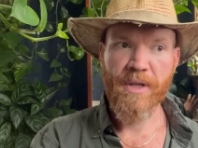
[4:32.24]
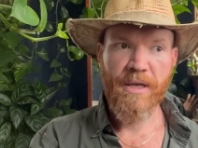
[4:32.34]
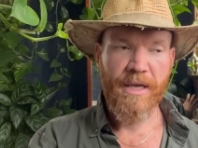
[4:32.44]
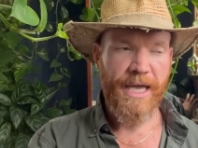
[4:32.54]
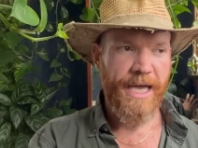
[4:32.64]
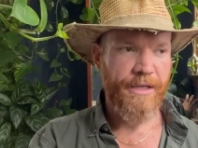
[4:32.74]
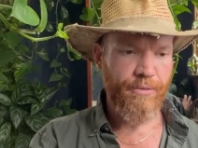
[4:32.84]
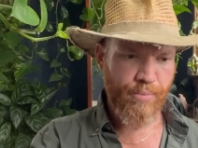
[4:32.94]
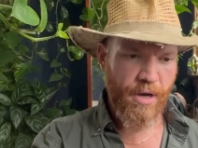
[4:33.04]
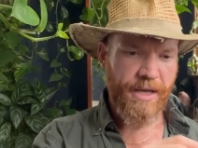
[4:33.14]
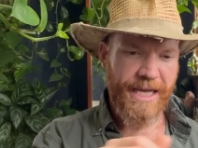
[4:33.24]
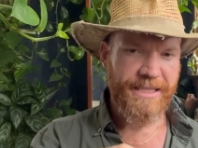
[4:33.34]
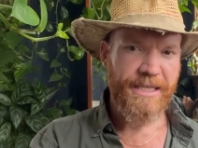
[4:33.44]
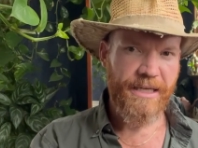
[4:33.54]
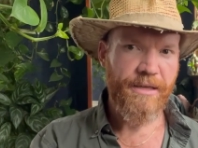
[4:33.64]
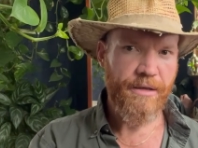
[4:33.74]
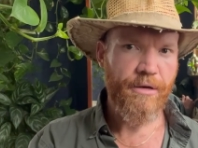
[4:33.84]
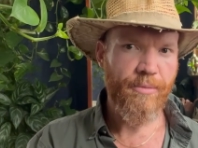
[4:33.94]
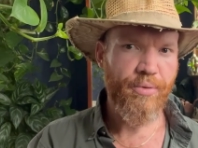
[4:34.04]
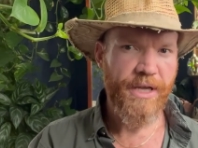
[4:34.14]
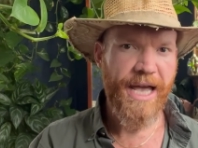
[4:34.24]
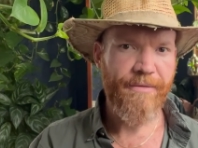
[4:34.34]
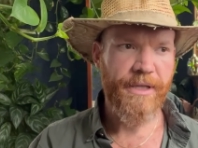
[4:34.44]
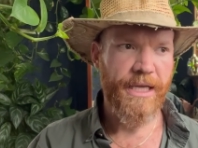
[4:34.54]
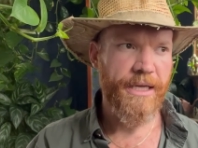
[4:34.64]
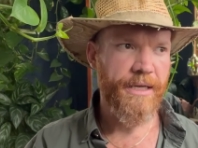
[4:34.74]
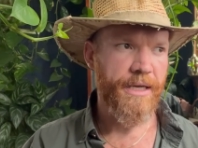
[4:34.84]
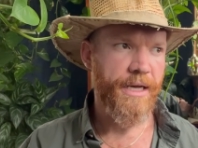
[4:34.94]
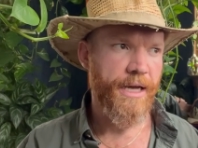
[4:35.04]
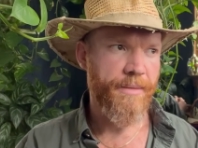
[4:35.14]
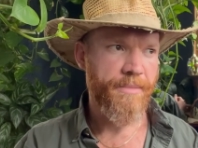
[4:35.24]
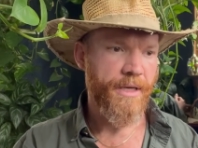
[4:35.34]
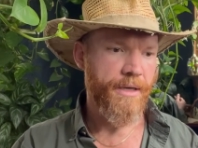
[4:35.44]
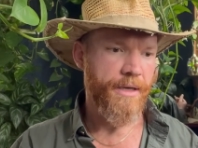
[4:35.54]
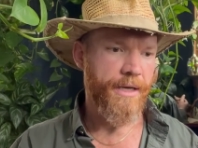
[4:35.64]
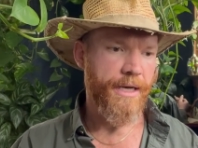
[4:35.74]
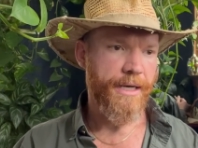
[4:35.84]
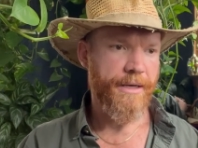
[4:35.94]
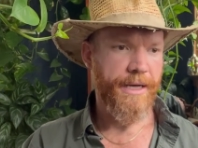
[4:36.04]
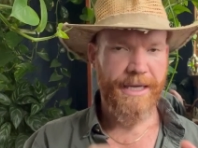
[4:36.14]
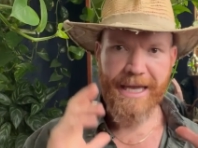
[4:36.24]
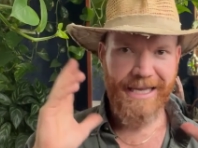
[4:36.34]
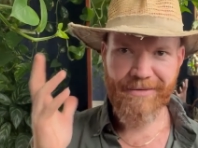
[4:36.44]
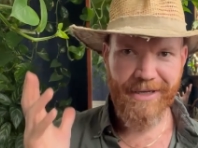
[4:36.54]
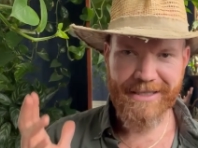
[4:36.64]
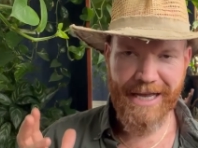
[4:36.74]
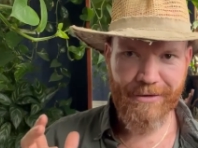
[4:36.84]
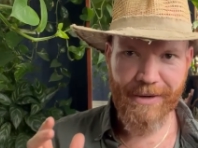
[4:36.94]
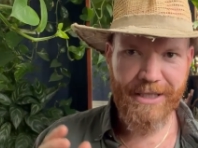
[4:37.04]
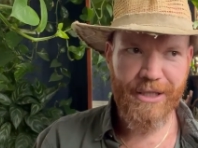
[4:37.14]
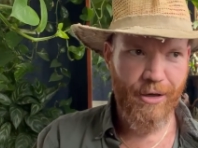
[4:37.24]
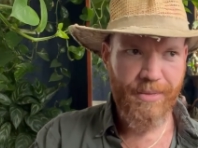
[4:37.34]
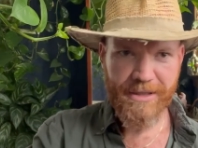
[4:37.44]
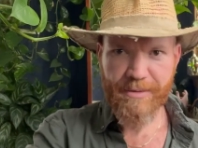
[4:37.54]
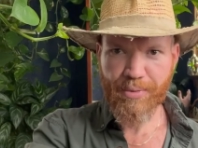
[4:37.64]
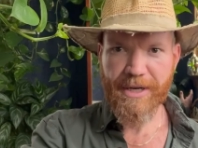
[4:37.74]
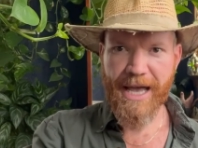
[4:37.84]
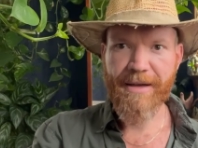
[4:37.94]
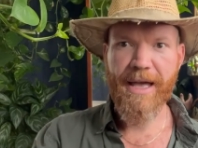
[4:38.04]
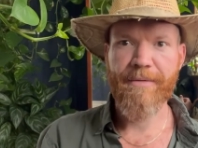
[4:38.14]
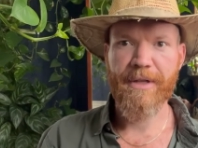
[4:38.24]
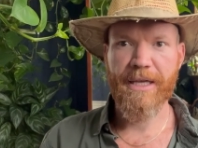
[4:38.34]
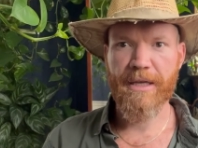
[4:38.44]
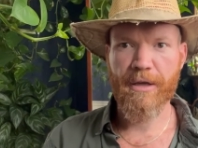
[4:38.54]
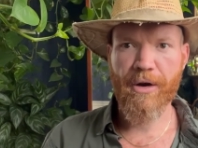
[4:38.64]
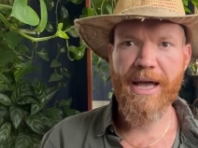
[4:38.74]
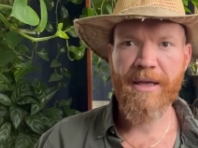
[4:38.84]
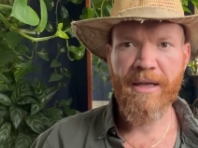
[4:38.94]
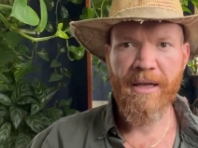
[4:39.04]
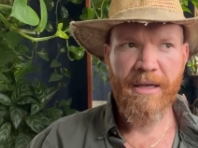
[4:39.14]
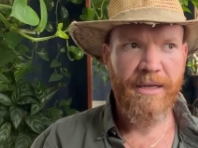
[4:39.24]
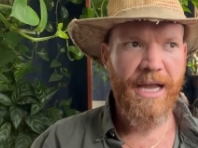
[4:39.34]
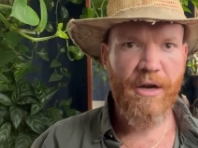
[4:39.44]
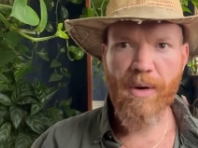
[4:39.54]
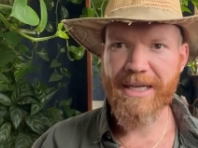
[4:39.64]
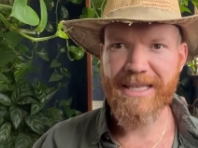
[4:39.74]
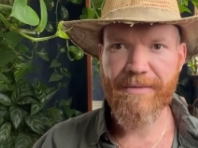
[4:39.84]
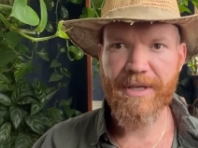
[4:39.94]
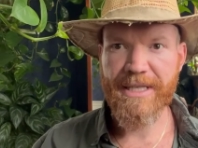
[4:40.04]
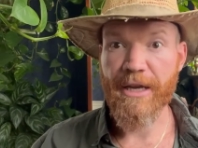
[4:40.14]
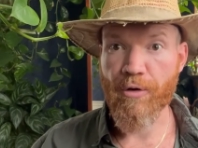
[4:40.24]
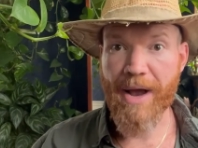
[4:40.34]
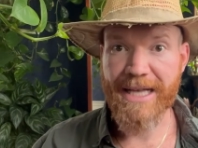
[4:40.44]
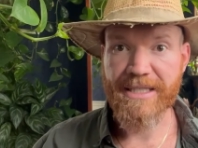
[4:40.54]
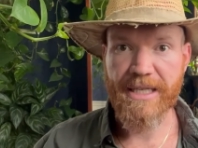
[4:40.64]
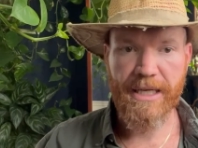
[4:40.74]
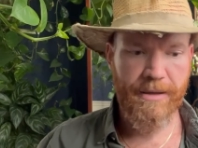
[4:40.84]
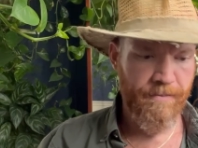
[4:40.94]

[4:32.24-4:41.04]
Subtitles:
And you broadcast it, pretty heavily. I can't give an exact ratio, but just pretty heavily, not quite as heavy as like grass seed.